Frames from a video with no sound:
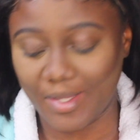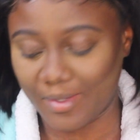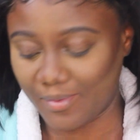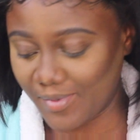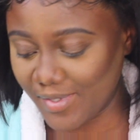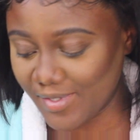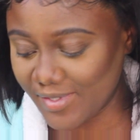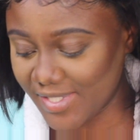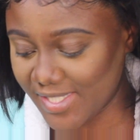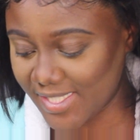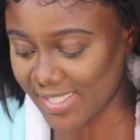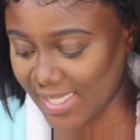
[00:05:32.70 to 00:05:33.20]

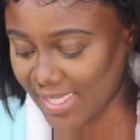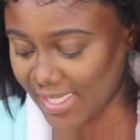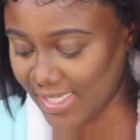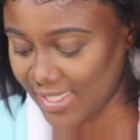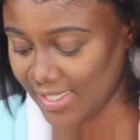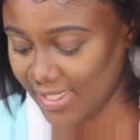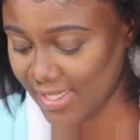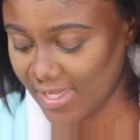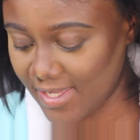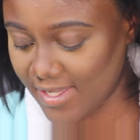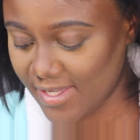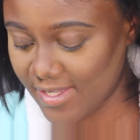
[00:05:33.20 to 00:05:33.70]
we'll
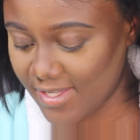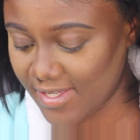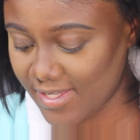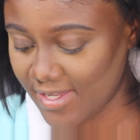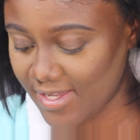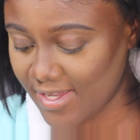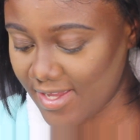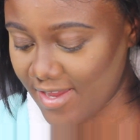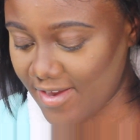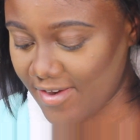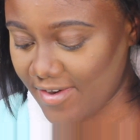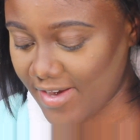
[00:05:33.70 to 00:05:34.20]
see.
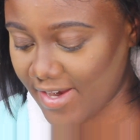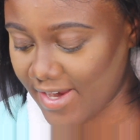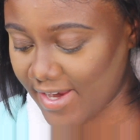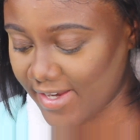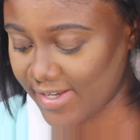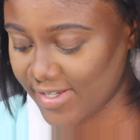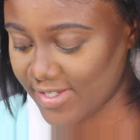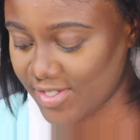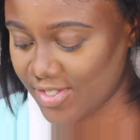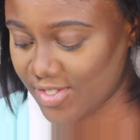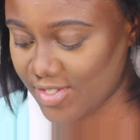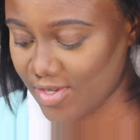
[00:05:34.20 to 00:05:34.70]
Alright,
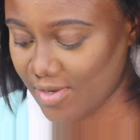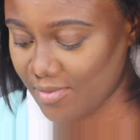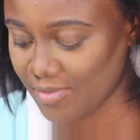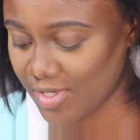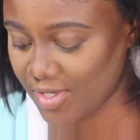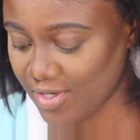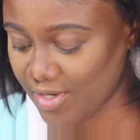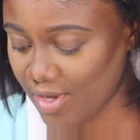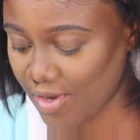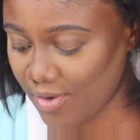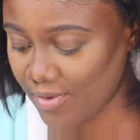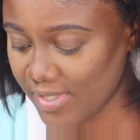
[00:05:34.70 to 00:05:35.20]
so I'm
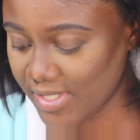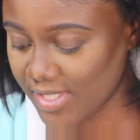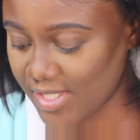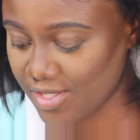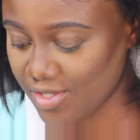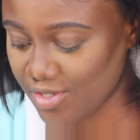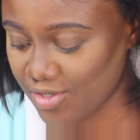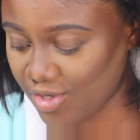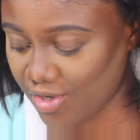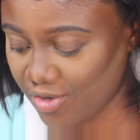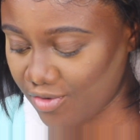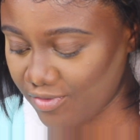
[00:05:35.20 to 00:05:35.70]
going to go
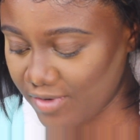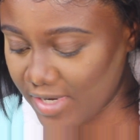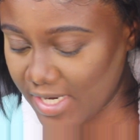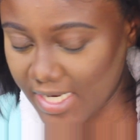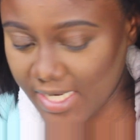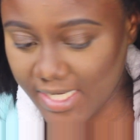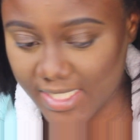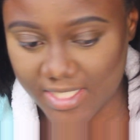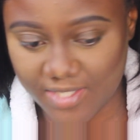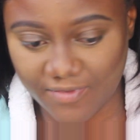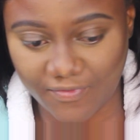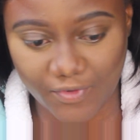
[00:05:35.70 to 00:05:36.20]
into the
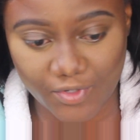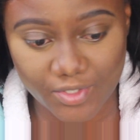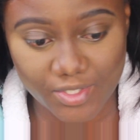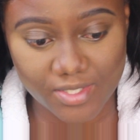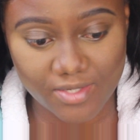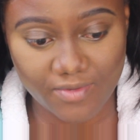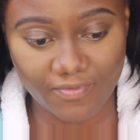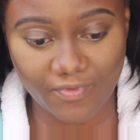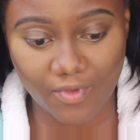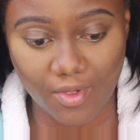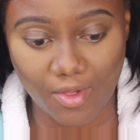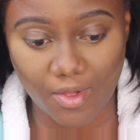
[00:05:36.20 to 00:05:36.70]
crease first of